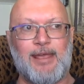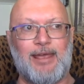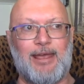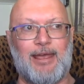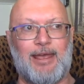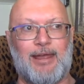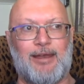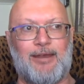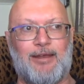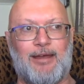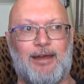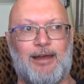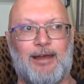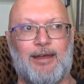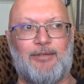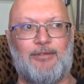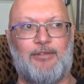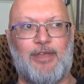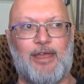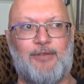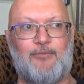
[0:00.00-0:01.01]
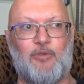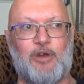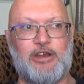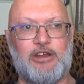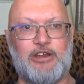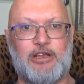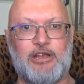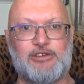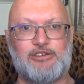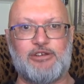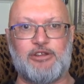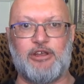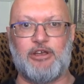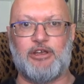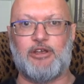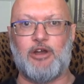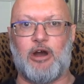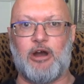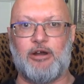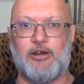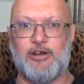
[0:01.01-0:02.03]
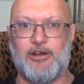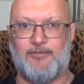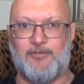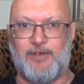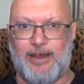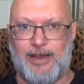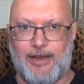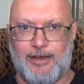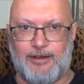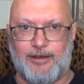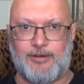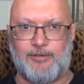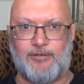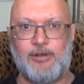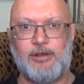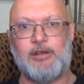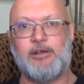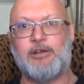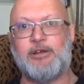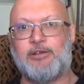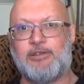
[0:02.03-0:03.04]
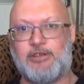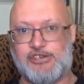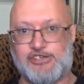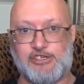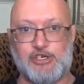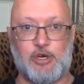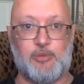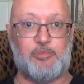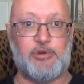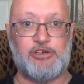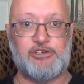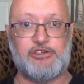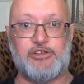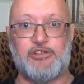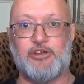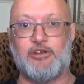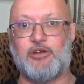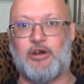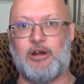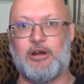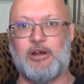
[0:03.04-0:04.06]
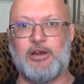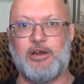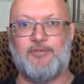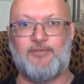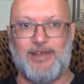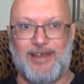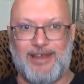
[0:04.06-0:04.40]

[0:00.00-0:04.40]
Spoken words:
And then when you get to the Garden of Eden, the serpent in the Garden of